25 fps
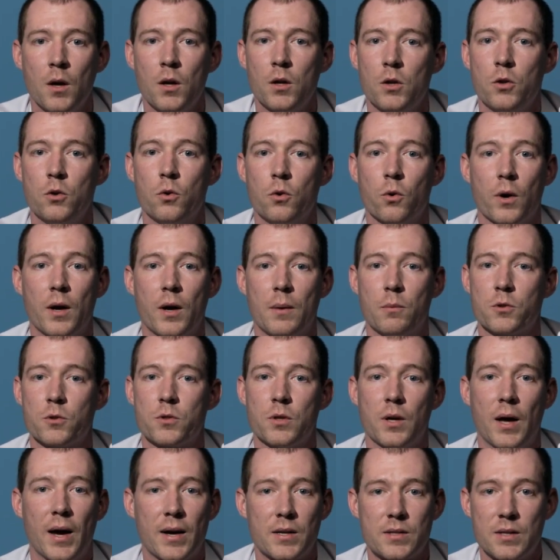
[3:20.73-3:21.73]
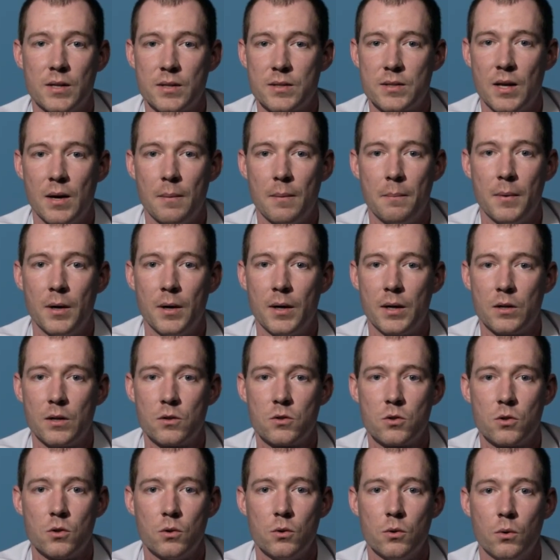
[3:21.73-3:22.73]
You were able to access that money
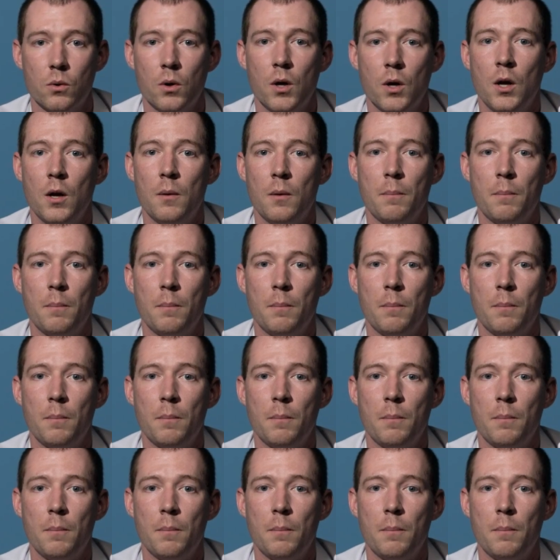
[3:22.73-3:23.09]
to